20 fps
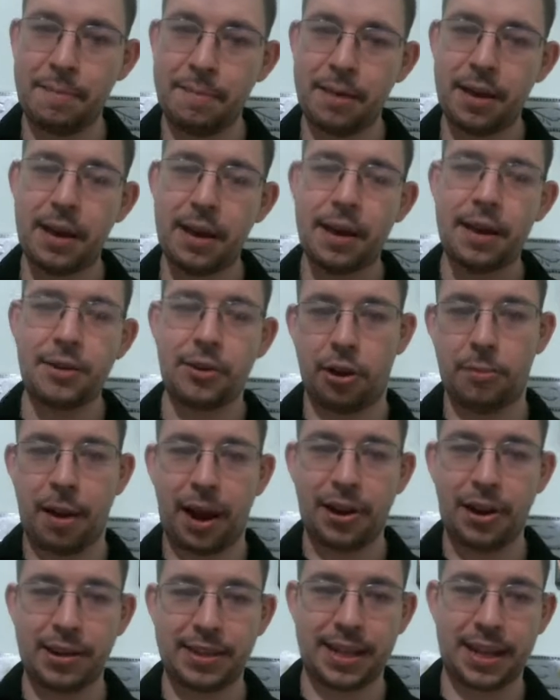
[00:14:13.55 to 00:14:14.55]
You know, you
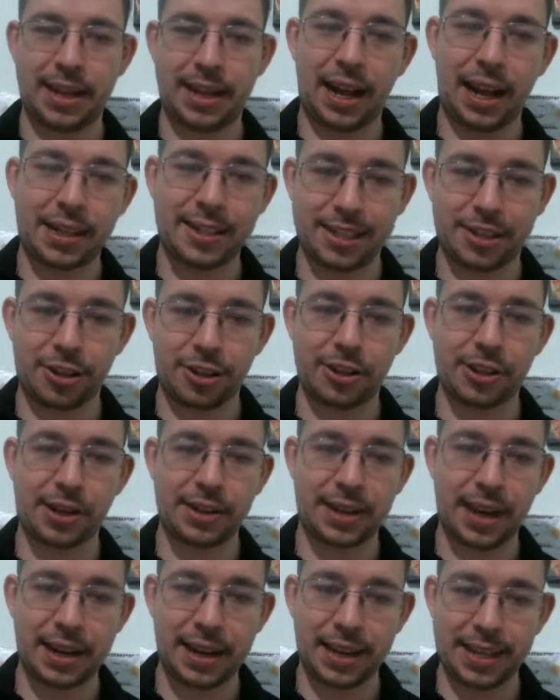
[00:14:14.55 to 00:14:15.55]
might notice that Carlsen has also
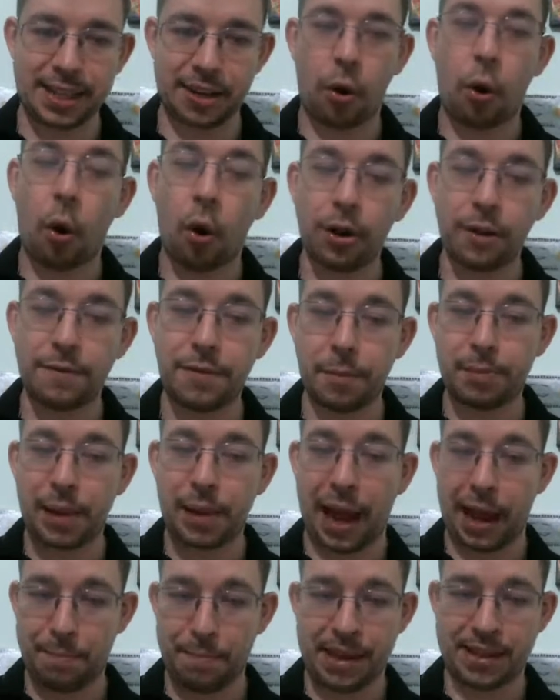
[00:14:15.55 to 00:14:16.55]
done this, that all of the
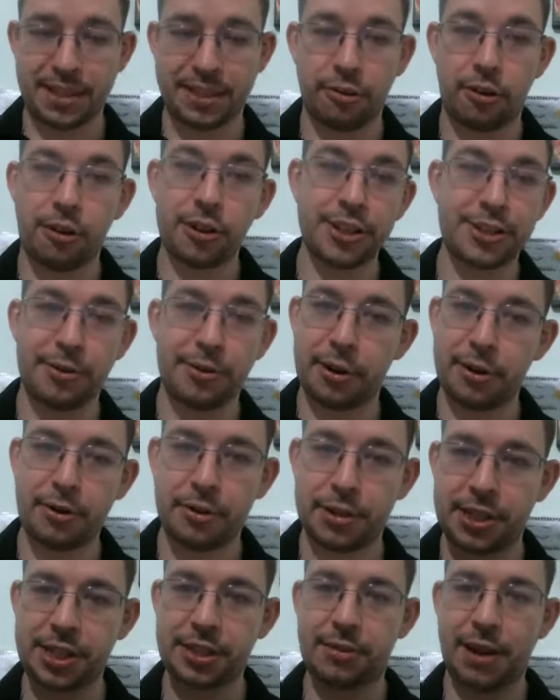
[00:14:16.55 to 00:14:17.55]
black pieces are also on
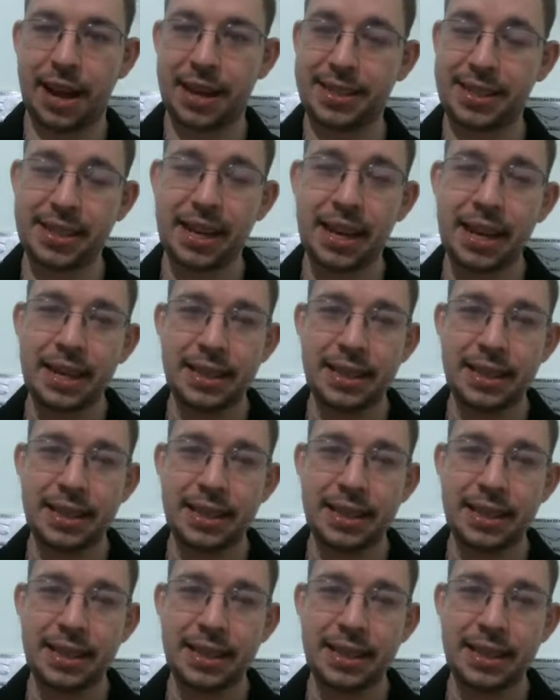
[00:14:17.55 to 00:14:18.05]
good squares.